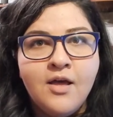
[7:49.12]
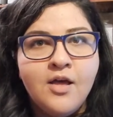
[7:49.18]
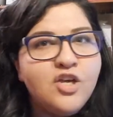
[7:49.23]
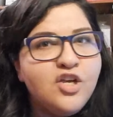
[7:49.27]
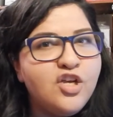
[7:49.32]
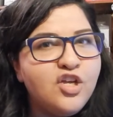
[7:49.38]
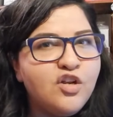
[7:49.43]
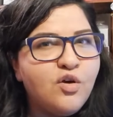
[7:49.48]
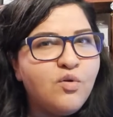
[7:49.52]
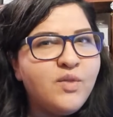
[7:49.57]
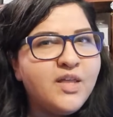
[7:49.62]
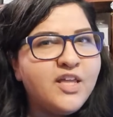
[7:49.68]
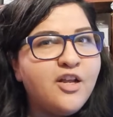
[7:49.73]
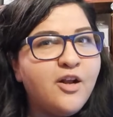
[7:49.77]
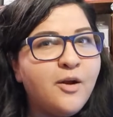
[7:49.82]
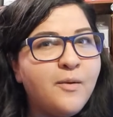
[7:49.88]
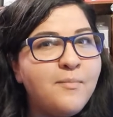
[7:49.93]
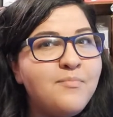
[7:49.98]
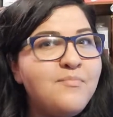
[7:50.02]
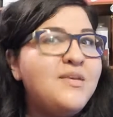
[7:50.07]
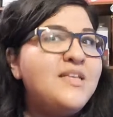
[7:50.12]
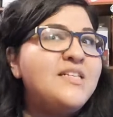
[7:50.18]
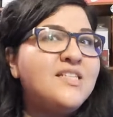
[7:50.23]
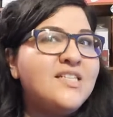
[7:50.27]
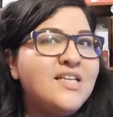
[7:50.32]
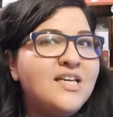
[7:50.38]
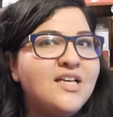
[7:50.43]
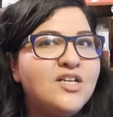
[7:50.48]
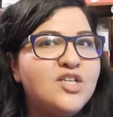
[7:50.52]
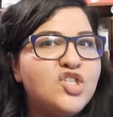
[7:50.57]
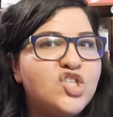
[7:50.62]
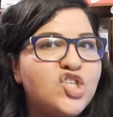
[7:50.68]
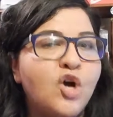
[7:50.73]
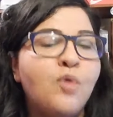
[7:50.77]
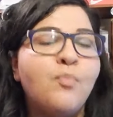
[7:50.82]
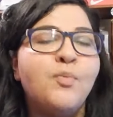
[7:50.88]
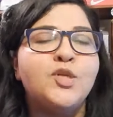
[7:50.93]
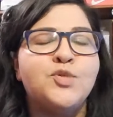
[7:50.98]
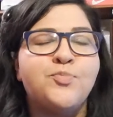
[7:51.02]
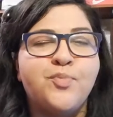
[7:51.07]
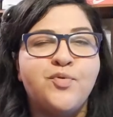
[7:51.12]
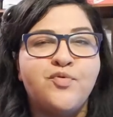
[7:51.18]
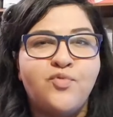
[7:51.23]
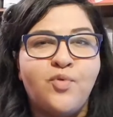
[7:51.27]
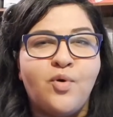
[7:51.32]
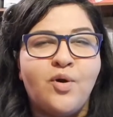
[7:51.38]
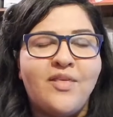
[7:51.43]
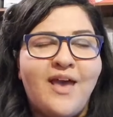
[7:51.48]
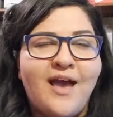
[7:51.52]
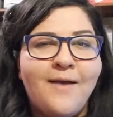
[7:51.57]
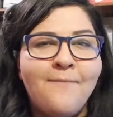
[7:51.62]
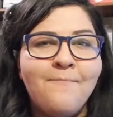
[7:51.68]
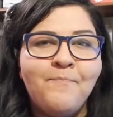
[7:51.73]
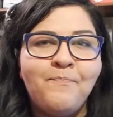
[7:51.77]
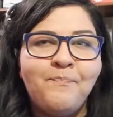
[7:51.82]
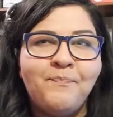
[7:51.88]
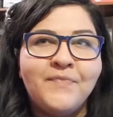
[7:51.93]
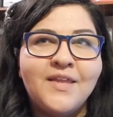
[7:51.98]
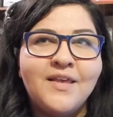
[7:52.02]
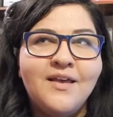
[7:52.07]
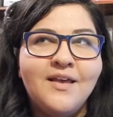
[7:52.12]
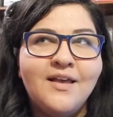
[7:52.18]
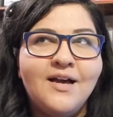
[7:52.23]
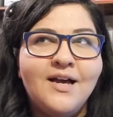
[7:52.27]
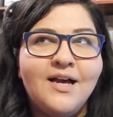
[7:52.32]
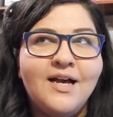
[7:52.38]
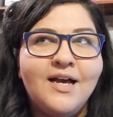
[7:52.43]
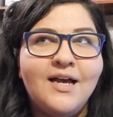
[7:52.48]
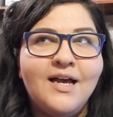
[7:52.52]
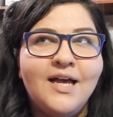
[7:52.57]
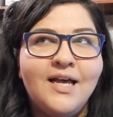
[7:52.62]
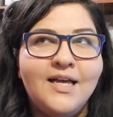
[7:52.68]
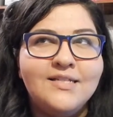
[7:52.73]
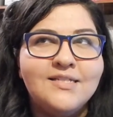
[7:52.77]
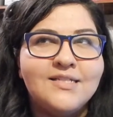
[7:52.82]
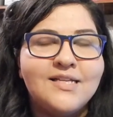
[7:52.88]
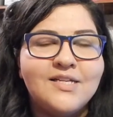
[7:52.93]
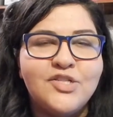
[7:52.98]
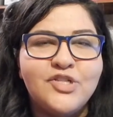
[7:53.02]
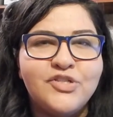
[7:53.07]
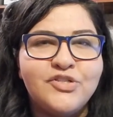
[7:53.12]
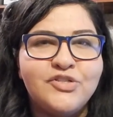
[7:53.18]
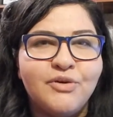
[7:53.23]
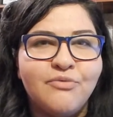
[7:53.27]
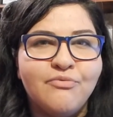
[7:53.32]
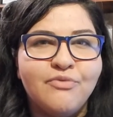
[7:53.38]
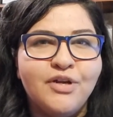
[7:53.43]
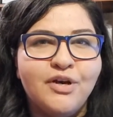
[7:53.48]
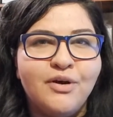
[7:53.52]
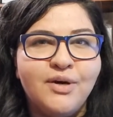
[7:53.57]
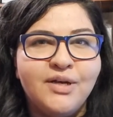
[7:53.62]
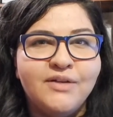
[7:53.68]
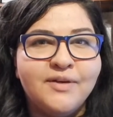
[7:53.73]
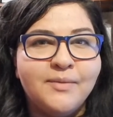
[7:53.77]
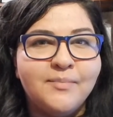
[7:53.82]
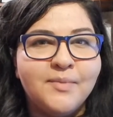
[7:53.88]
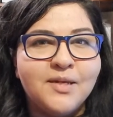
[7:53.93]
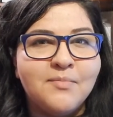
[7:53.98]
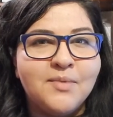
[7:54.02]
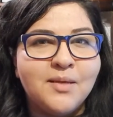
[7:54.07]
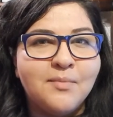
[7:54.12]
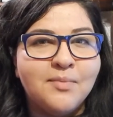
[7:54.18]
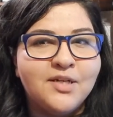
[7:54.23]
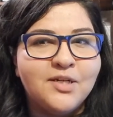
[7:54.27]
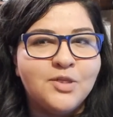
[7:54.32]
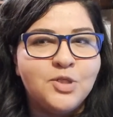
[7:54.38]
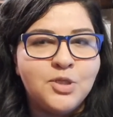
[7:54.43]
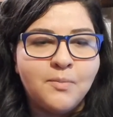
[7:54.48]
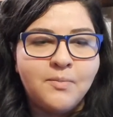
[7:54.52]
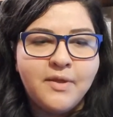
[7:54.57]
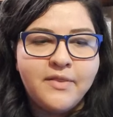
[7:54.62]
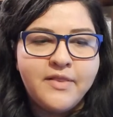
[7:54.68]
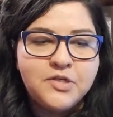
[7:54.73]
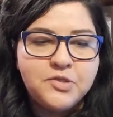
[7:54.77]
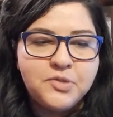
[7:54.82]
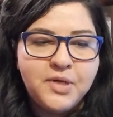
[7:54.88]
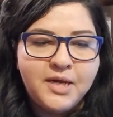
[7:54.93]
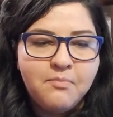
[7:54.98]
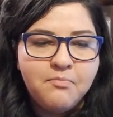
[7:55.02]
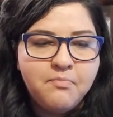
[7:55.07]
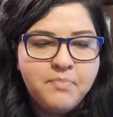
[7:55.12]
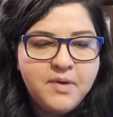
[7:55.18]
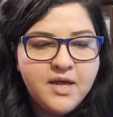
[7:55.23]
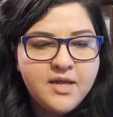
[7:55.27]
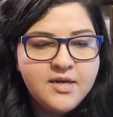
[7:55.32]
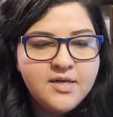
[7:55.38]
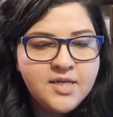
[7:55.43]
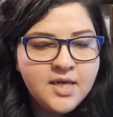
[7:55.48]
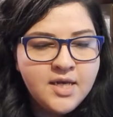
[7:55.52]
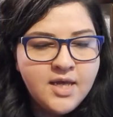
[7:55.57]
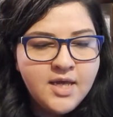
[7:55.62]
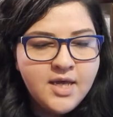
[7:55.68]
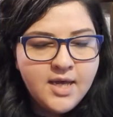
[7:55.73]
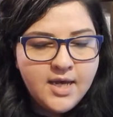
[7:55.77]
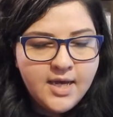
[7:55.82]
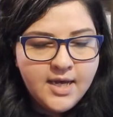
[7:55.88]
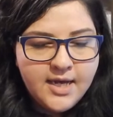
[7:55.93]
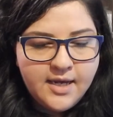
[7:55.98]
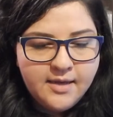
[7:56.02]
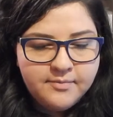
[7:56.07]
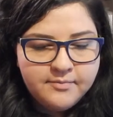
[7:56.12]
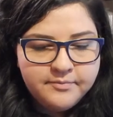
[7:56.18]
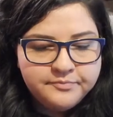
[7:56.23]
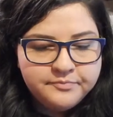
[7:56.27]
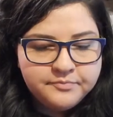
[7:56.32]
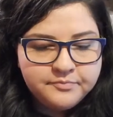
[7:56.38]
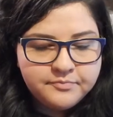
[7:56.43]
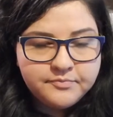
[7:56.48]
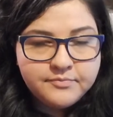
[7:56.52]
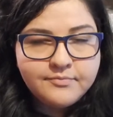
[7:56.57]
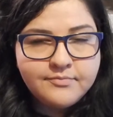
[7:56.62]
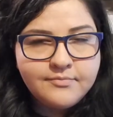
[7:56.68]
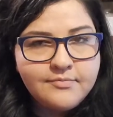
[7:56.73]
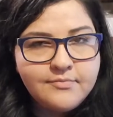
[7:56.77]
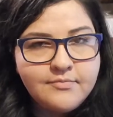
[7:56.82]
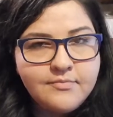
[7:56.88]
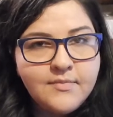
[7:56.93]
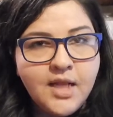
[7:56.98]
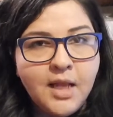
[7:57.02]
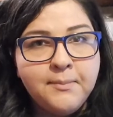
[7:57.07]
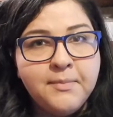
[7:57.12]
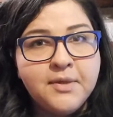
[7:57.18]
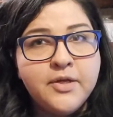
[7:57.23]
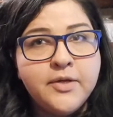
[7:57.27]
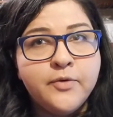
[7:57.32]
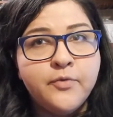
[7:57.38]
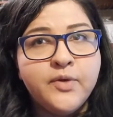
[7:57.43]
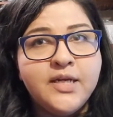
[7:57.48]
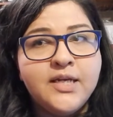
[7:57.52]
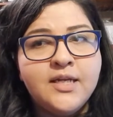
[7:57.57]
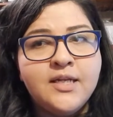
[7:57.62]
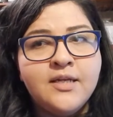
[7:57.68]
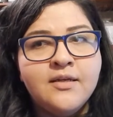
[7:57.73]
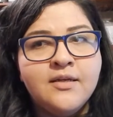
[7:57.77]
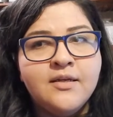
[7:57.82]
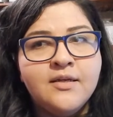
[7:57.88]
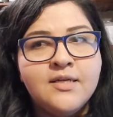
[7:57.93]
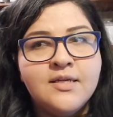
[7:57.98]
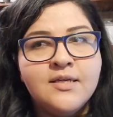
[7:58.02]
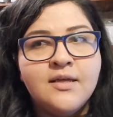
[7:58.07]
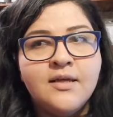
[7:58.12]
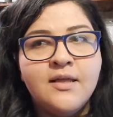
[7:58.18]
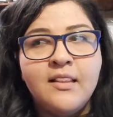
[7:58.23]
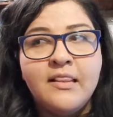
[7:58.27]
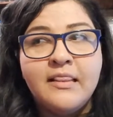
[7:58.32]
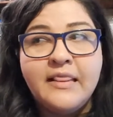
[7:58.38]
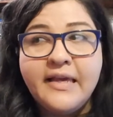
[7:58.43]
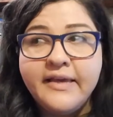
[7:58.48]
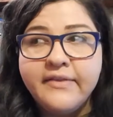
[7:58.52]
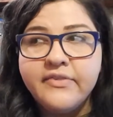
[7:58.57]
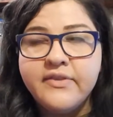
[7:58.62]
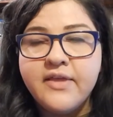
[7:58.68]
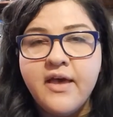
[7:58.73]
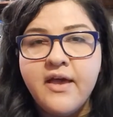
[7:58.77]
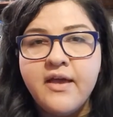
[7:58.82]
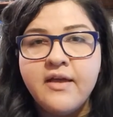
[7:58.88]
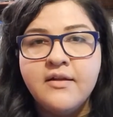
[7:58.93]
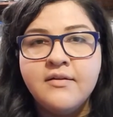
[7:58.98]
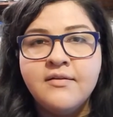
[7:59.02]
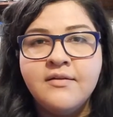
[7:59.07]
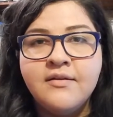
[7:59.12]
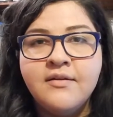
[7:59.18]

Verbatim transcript: you know, like you're missing so much before that. And I just don't know if I'm going to be able to jump on that train. But um, I'm going to read Landline